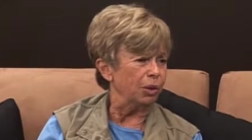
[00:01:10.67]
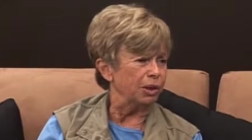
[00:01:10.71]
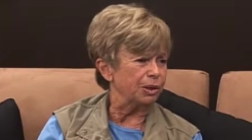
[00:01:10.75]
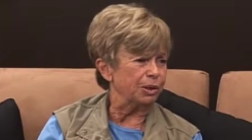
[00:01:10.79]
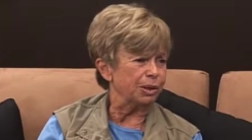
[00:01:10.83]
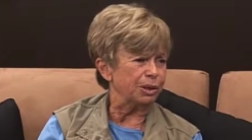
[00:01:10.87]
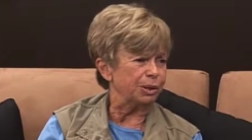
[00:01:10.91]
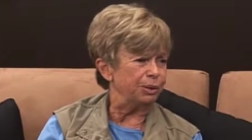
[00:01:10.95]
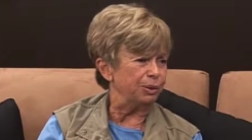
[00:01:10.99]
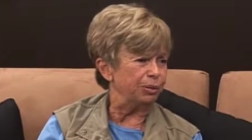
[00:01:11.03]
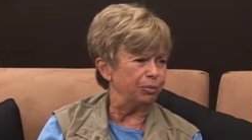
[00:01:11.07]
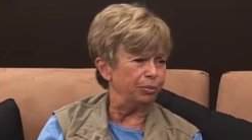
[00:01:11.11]

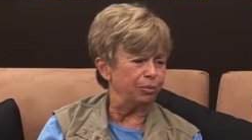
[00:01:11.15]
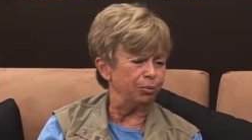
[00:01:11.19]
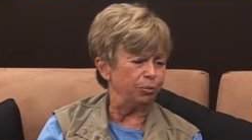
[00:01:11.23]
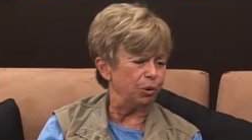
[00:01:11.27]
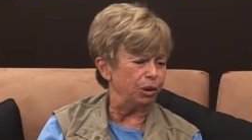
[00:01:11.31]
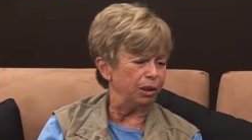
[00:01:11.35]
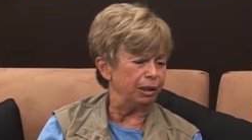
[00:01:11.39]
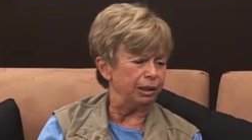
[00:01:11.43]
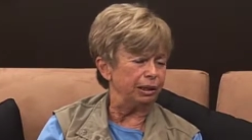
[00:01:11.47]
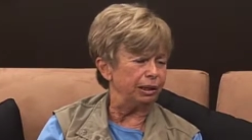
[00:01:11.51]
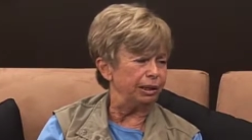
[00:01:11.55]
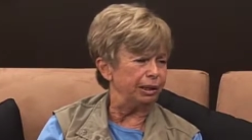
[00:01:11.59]
wants,
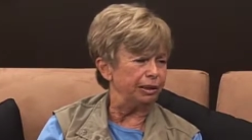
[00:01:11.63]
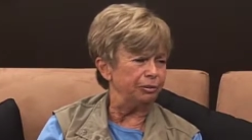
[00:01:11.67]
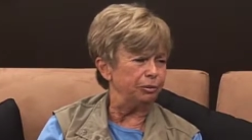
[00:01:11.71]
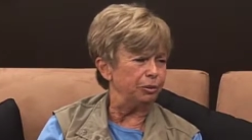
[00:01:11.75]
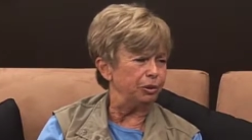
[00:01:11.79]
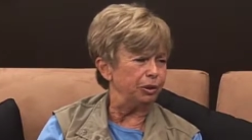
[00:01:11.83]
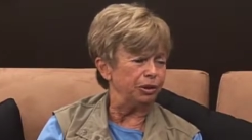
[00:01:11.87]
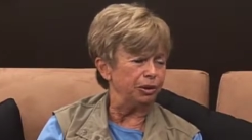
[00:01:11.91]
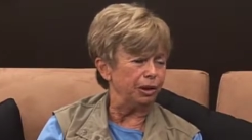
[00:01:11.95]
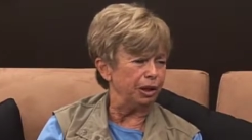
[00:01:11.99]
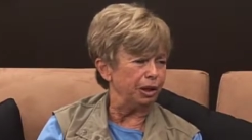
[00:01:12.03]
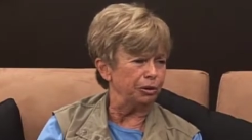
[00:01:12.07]
want to live
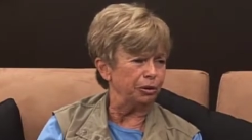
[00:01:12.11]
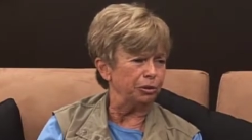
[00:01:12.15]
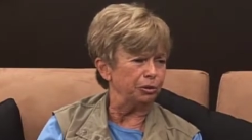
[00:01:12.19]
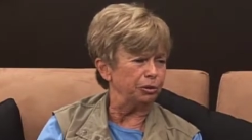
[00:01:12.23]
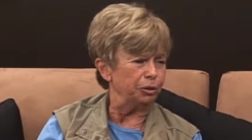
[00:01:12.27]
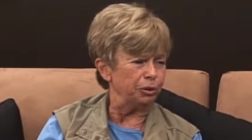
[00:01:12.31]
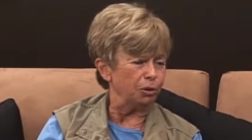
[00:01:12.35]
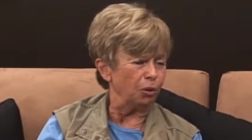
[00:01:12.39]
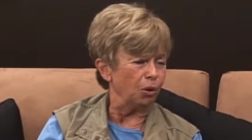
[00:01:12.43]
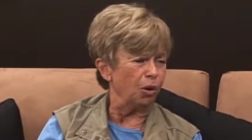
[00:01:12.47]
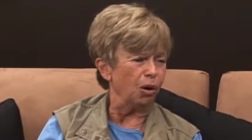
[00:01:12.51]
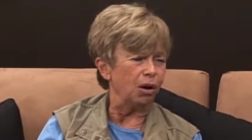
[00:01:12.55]
with other
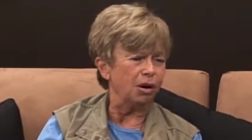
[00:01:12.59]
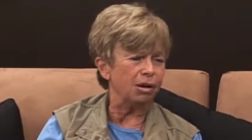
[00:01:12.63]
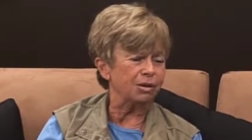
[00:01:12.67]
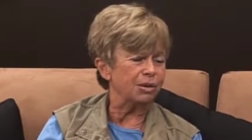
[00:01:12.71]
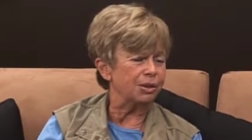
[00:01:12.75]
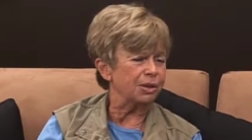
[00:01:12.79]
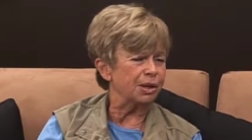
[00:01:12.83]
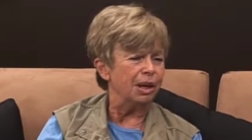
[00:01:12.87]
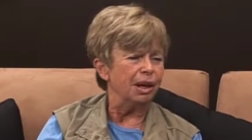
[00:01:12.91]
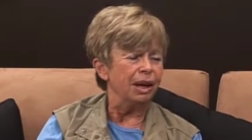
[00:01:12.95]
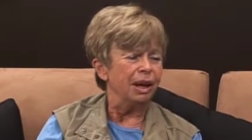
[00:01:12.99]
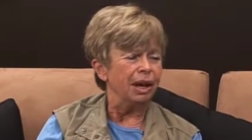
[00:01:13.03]

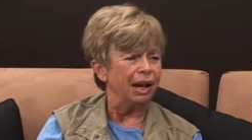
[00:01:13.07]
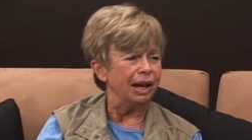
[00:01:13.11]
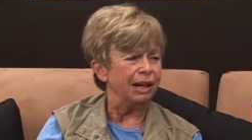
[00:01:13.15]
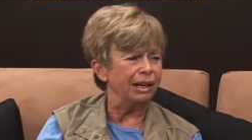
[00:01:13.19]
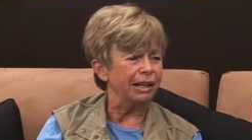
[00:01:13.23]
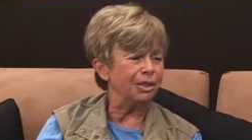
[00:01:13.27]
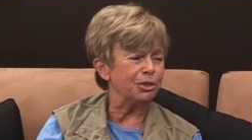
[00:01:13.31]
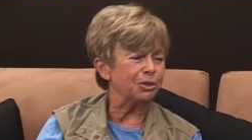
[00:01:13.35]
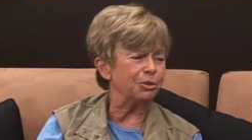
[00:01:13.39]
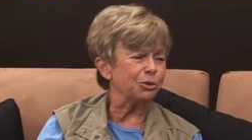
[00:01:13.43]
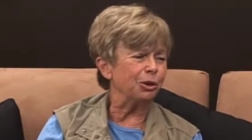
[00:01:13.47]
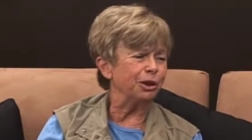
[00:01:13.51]
dogs. Mm -hmm. And
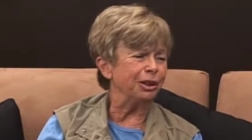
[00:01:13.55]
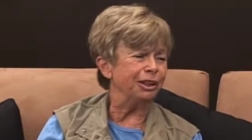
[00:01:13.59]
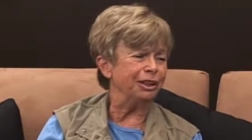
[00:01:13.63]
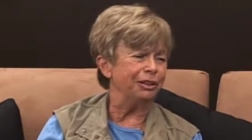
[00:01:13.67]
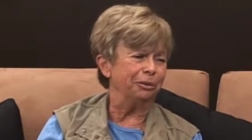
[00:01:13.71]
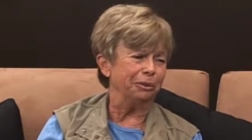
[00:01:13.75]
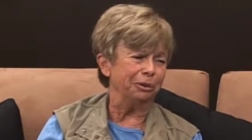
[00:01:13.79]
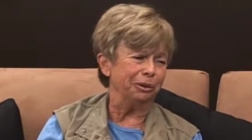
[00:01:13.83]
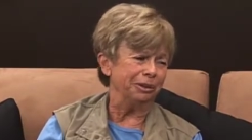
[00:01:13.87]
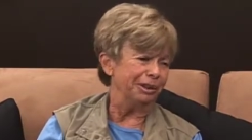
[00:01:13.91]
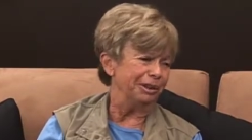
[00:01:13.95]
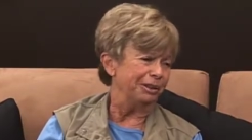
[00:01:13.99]
it's on
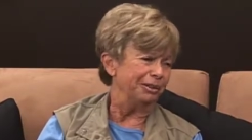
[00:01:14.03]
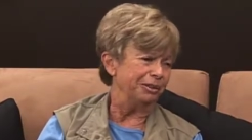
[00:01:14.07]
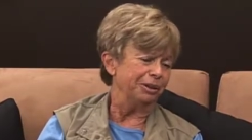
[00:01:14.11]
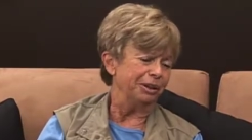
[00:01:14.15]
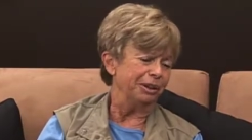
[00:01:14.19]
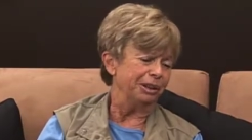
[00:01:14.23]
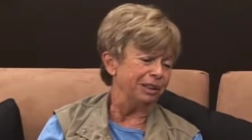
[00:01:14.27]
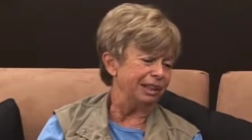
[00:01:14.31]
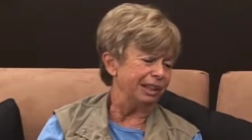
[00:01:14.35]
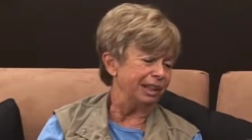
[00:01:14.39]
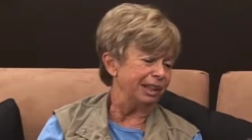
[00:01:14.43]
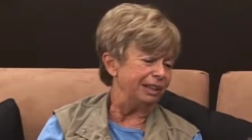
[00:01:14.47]
and on and
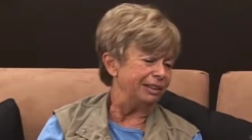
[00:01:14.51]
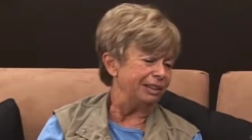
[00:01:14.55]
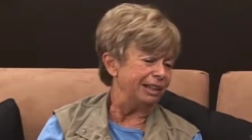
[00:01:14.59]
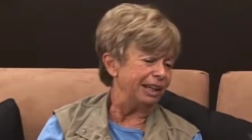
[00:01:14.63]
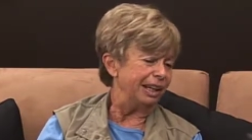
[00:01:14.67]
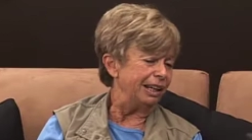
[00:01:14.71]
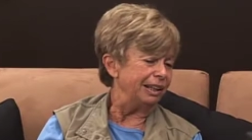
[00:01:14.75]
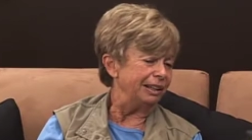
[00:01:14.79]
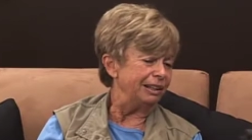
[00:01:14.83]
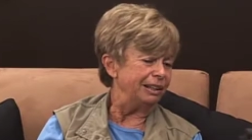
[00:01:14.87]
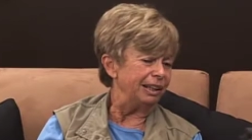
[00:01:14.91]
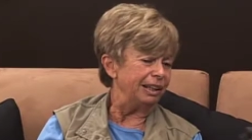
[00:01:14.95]
on. And
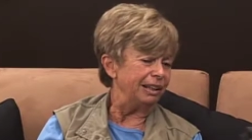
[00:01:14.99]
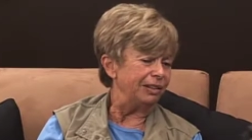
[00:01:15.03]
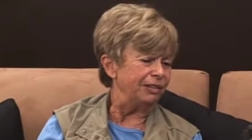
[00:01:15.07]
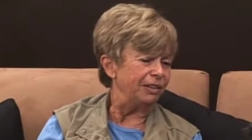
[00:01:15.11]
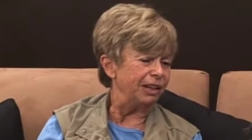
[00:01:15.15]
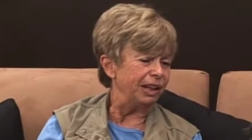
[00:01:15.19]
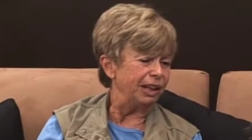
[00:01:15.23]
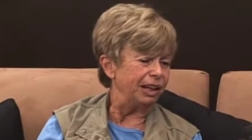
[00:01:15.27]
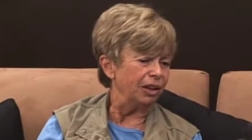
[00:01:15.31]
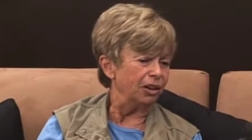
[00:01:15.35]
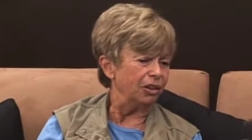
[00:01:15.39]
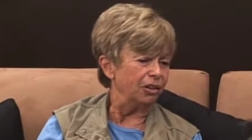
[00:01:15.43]
then
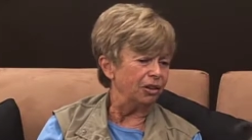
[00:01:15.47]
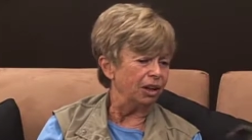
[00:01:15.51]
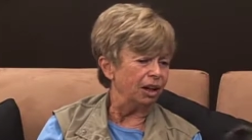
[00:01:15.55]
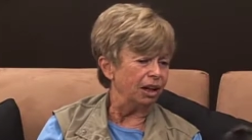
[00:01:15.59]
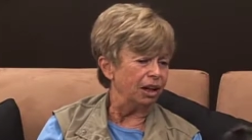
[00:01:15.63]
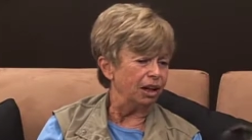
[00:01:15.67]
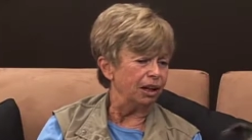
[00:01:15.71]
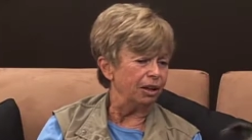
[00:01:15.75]
they're.